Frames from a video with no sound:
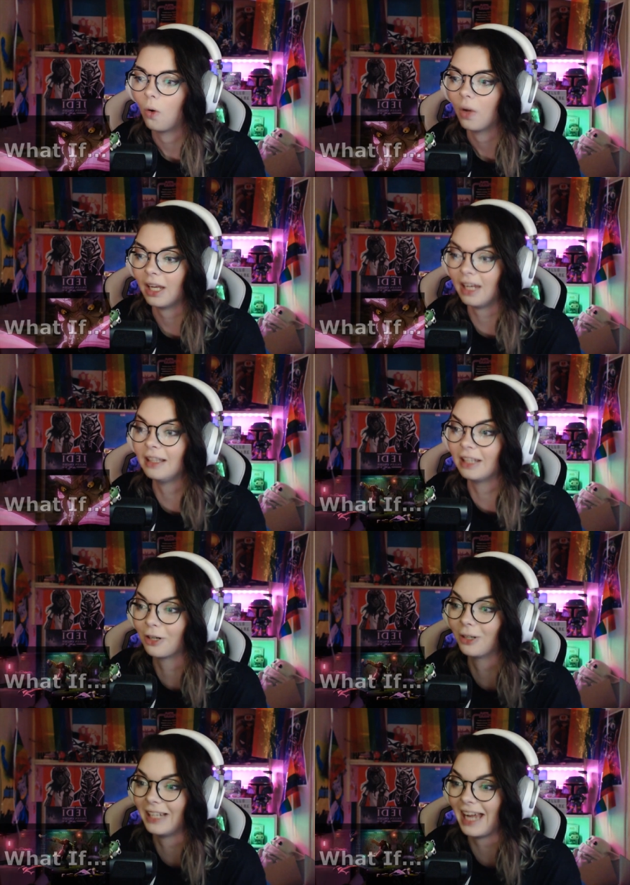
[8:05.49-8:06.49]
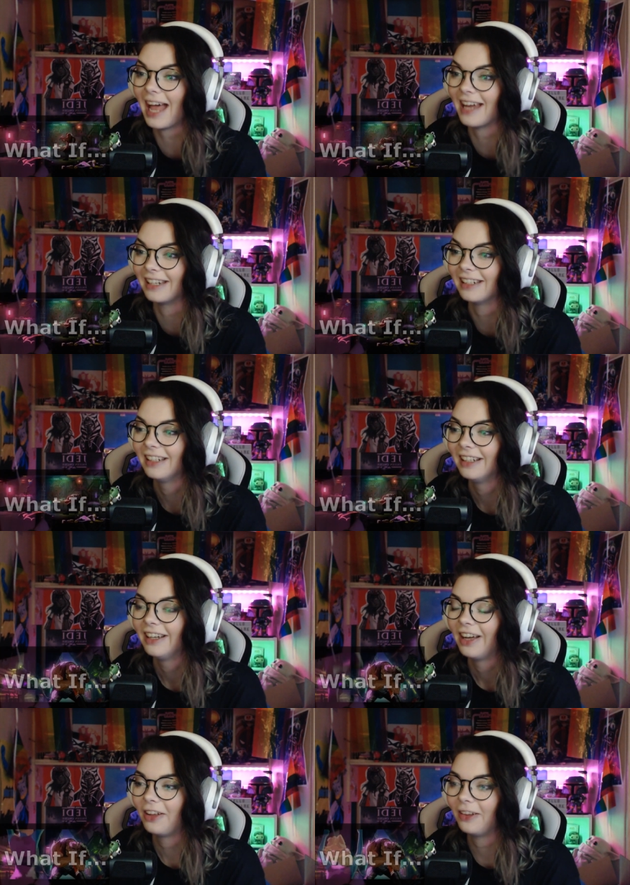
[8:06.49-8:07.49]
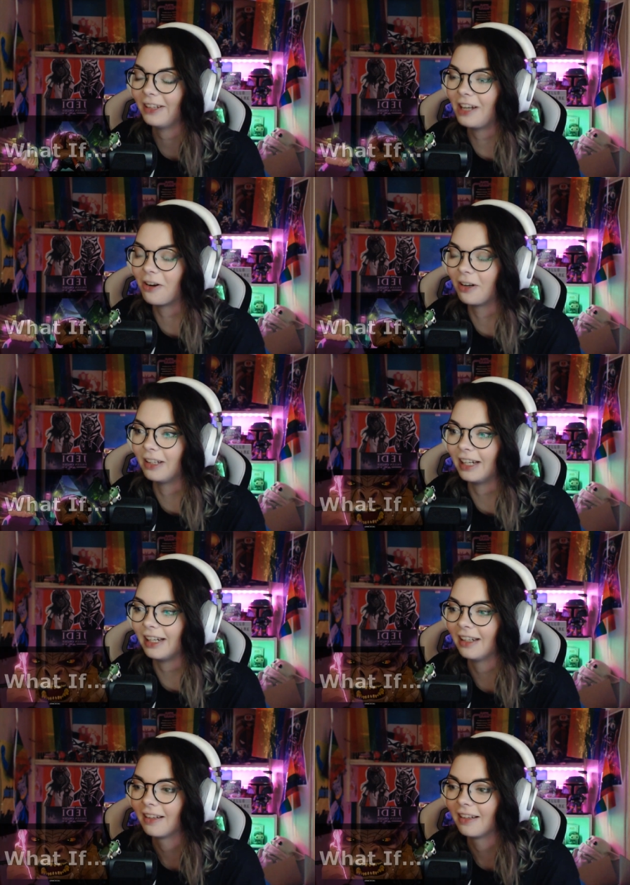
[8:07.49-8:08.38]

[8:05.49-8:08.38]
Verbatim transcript: He literally at it. Literally.